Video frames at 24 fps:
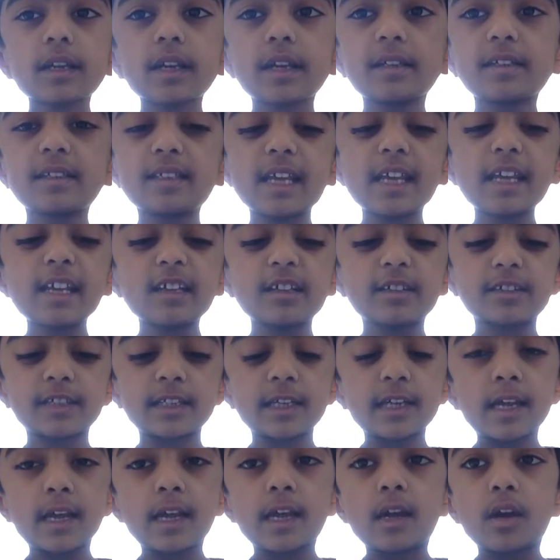It takes
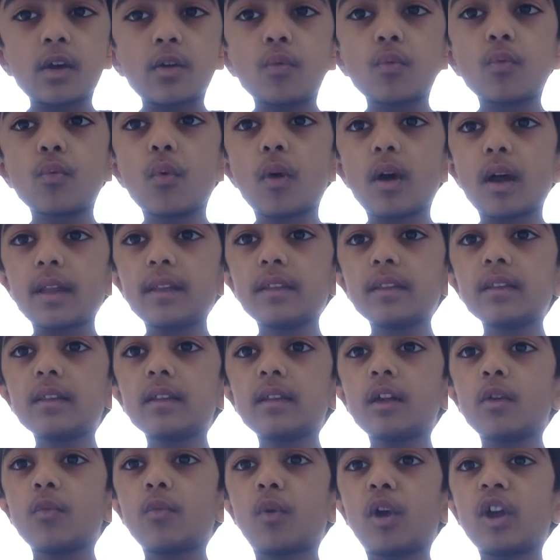one
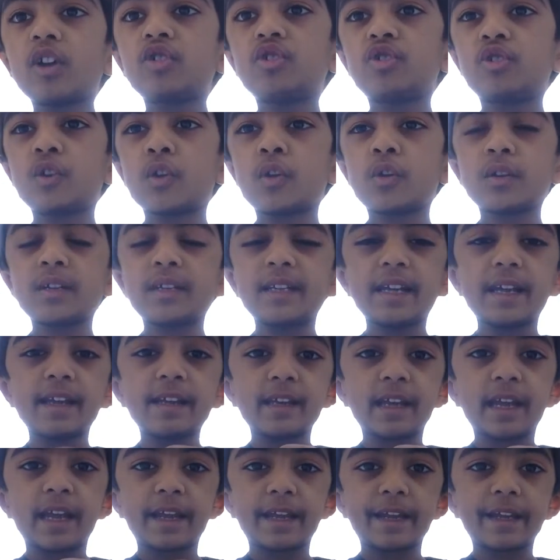one
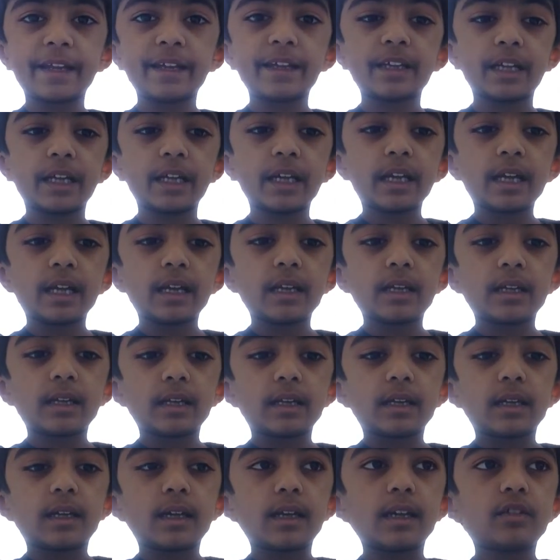trillion eight.
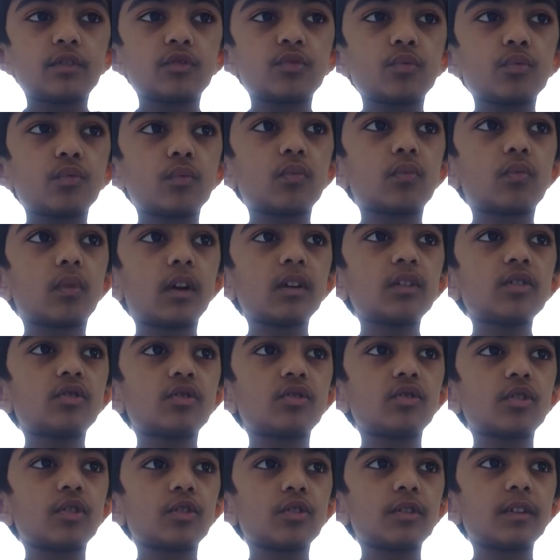It's one
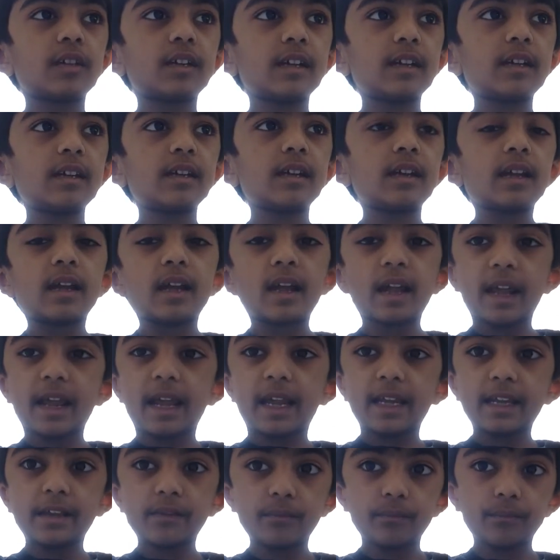trillion
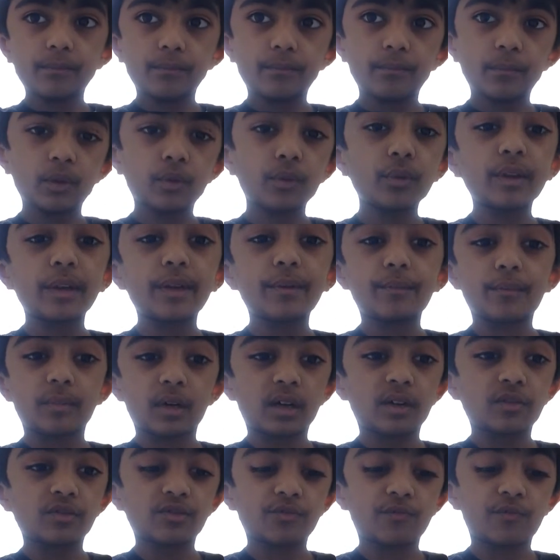eight million
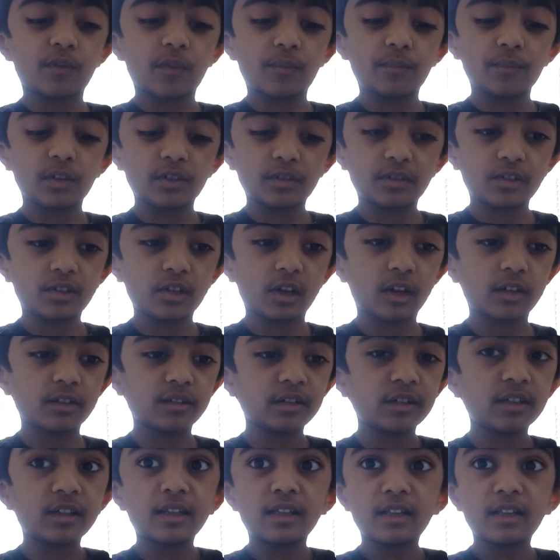miles from the sun.